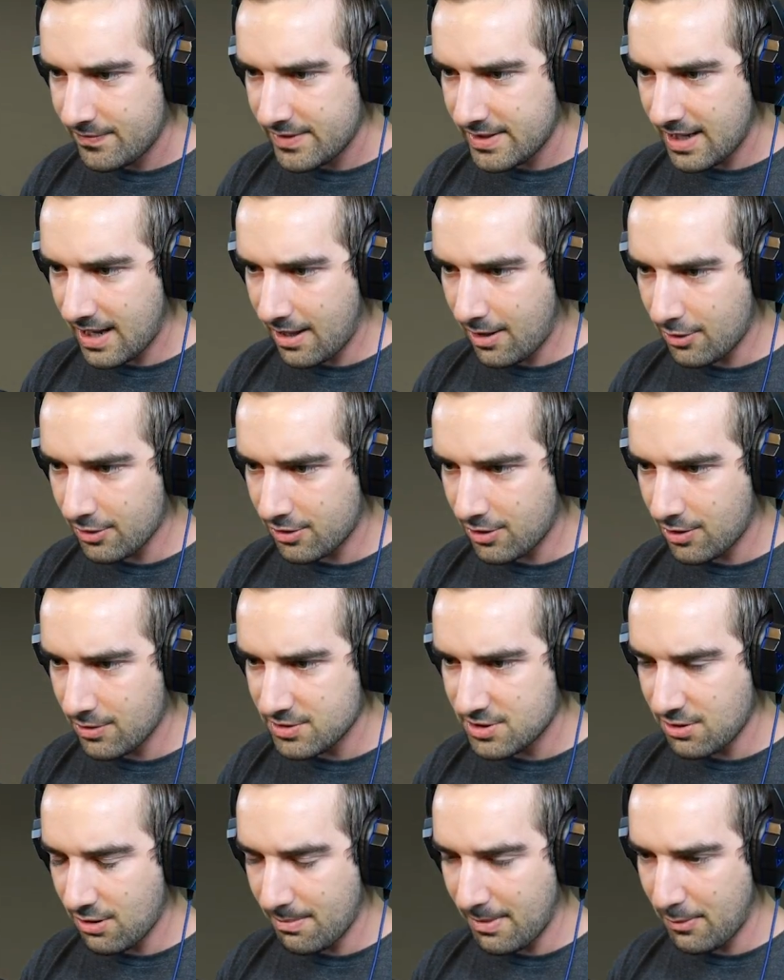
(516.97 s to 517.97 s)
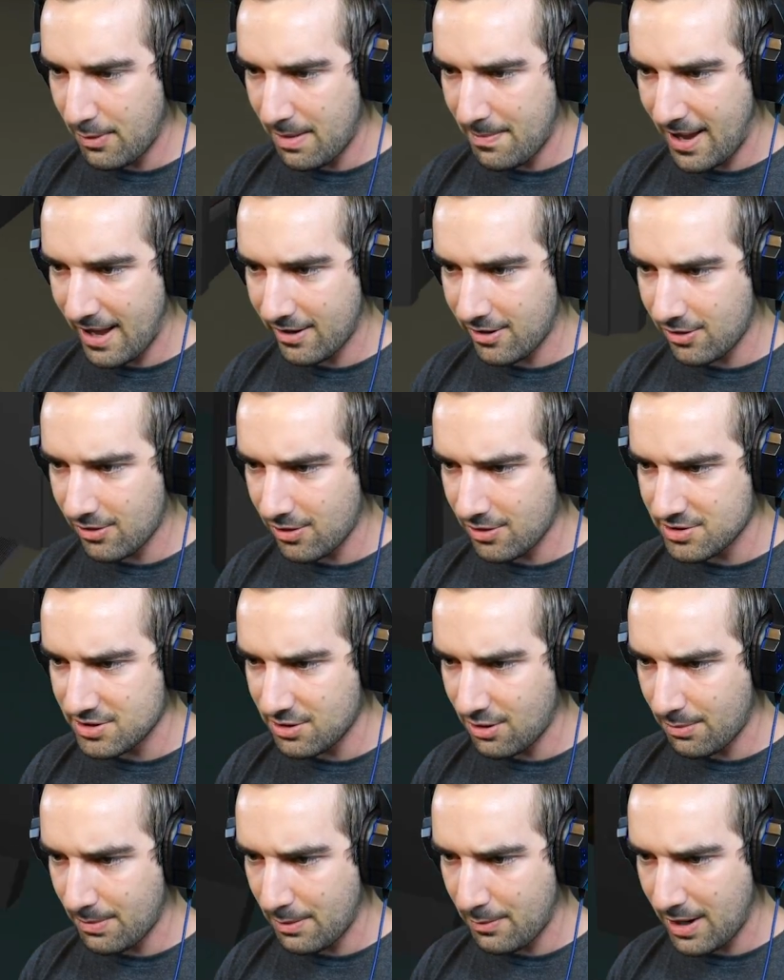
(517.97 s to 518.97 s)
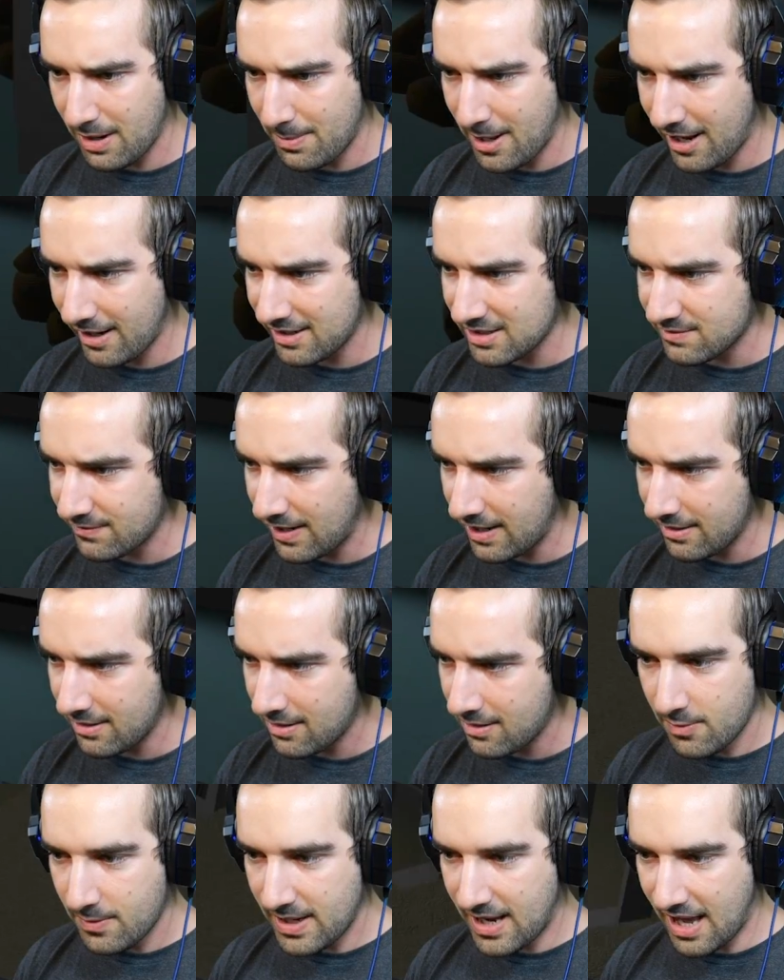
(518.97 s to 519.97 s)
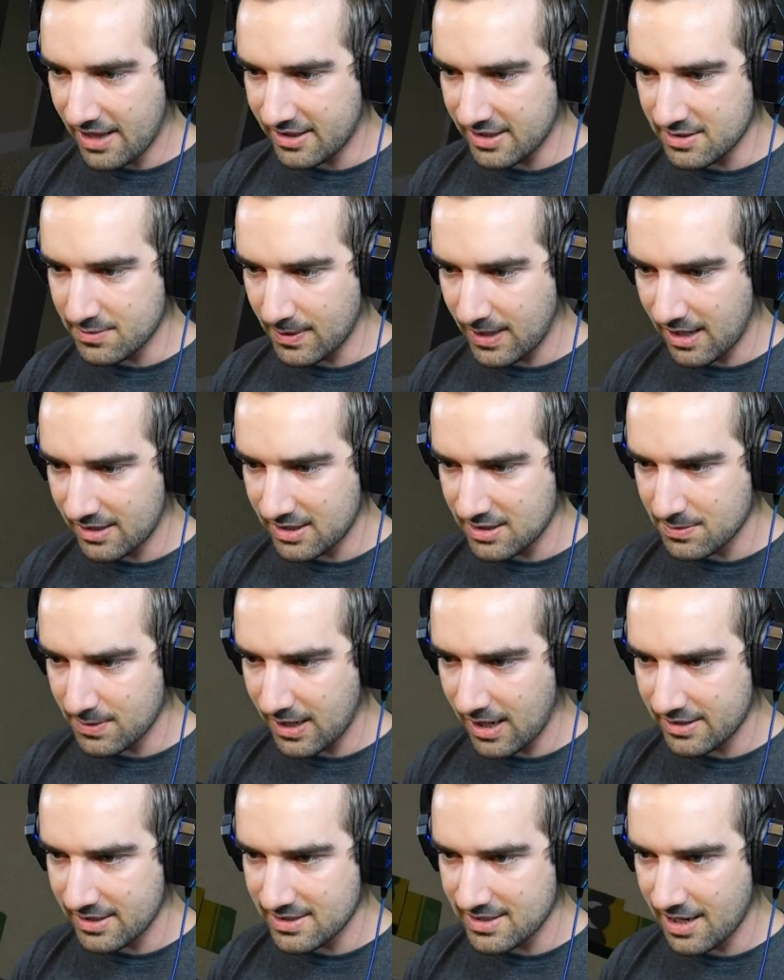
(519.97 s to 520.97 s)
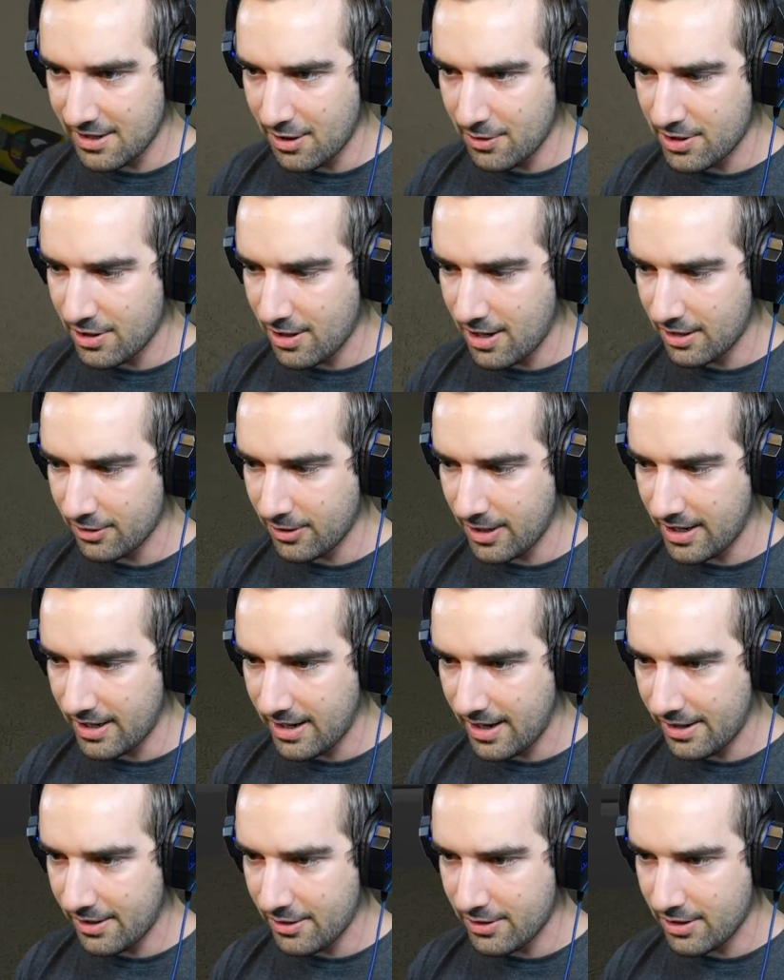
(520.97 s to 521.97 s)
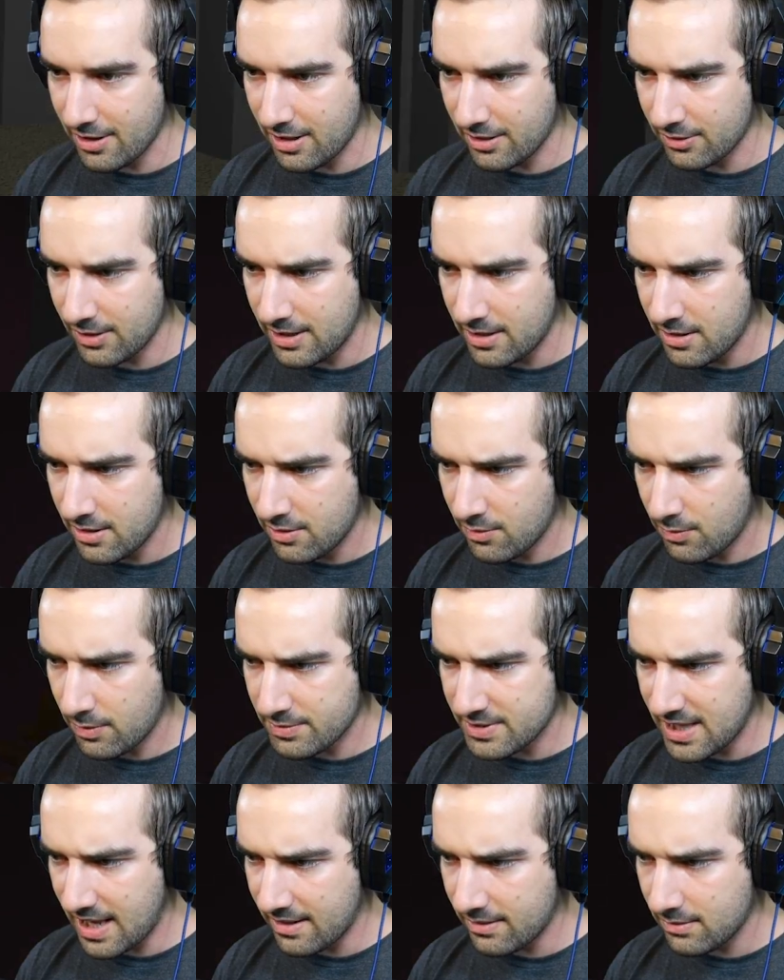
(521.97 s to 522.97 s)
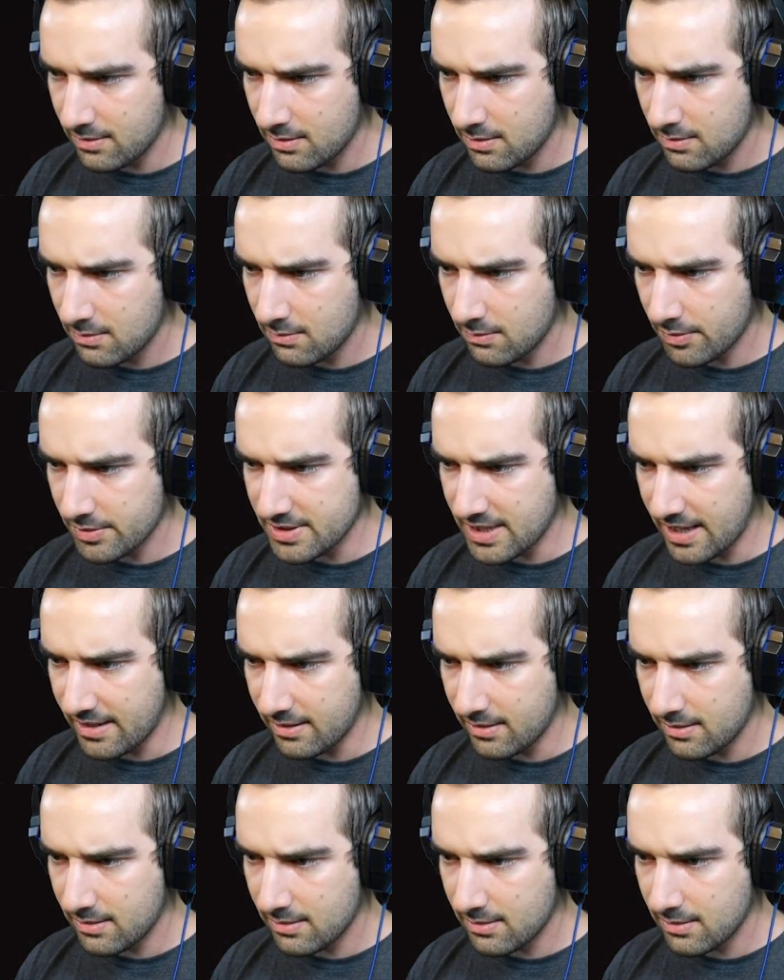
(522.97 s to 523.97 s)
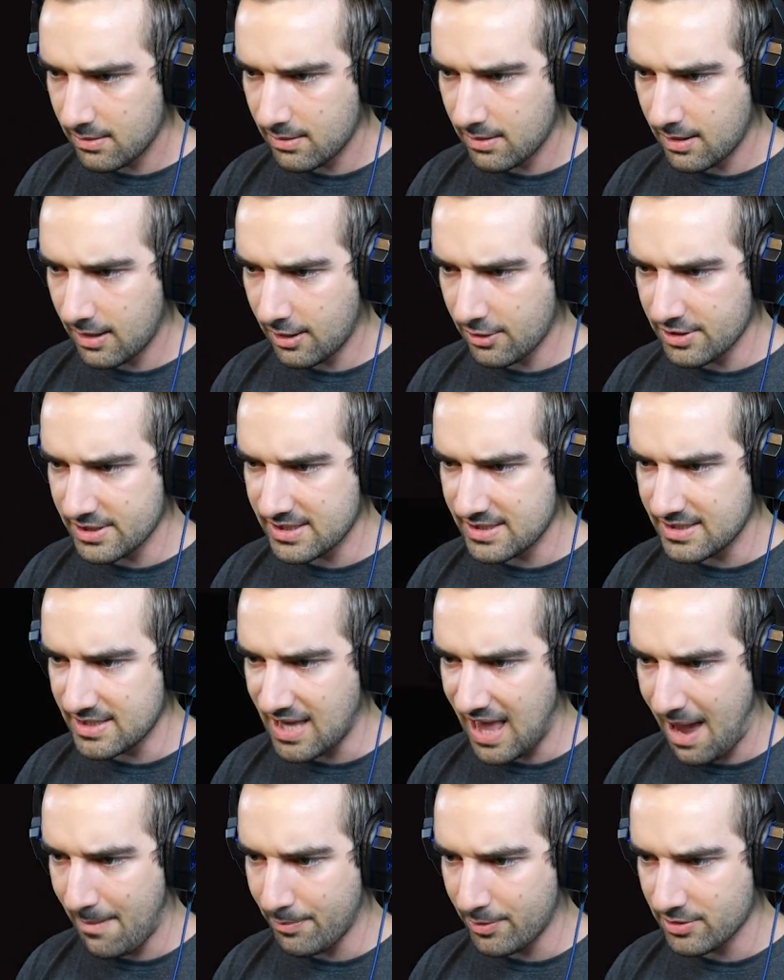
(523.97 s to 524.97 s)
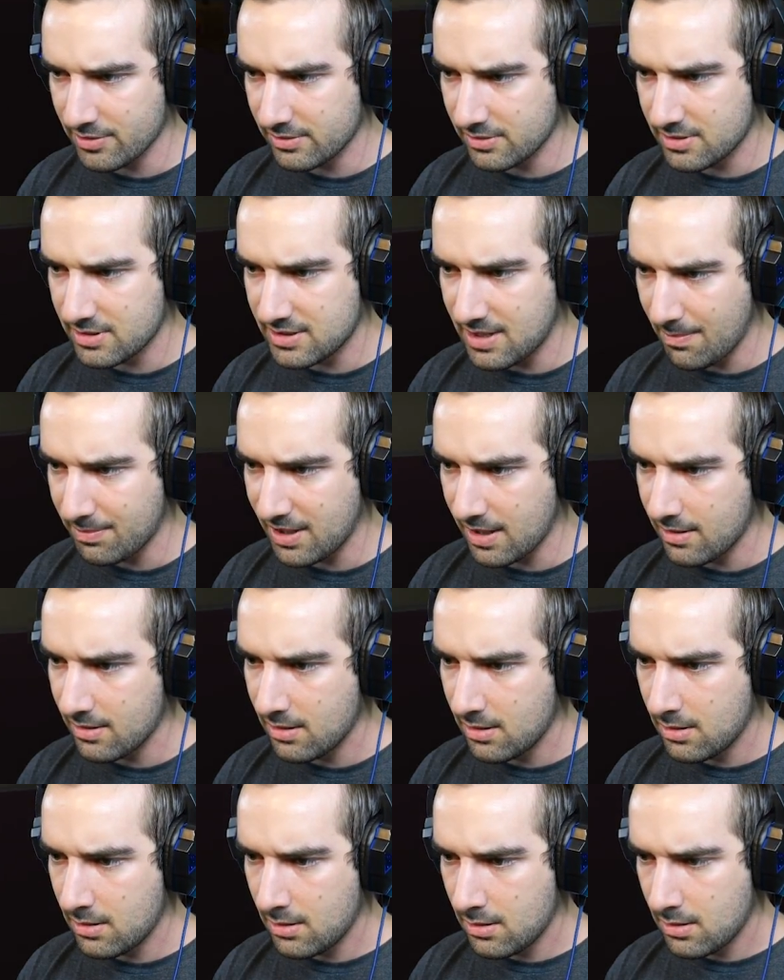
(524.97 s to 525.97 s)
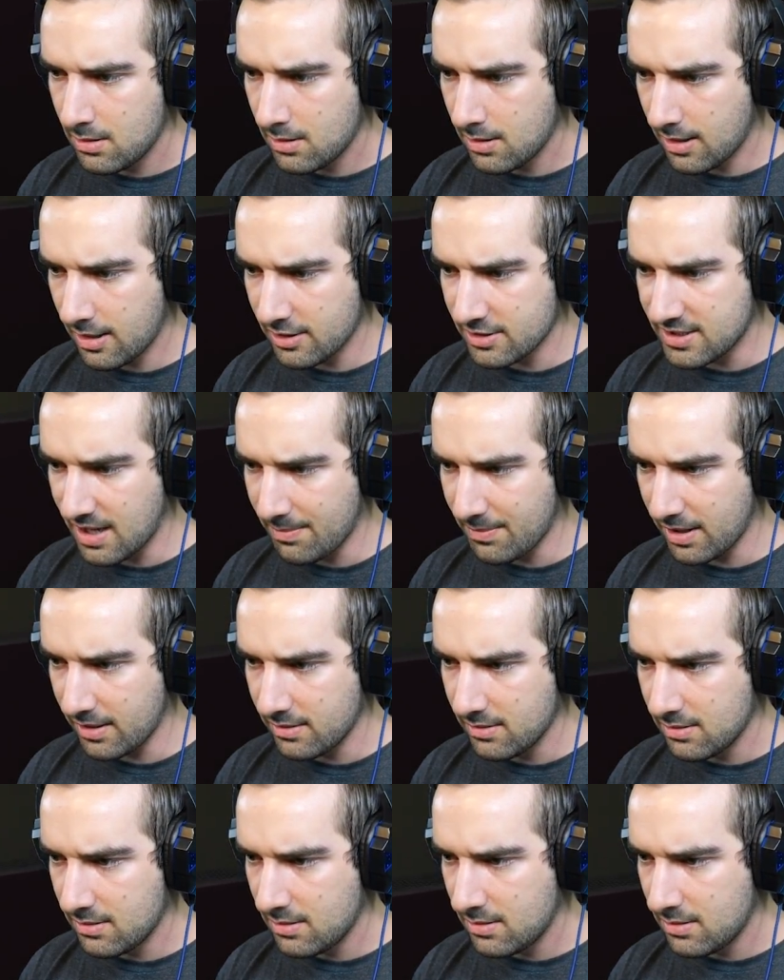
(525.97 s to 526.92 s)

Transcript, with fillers: Yeah, I'll close you on my way back. I'll close you on my way back. It's fine. We got this. We got this. We got this. I know you're hungry. I know you're hungry. What was that? What was that? I heard a slap or something. I heard something.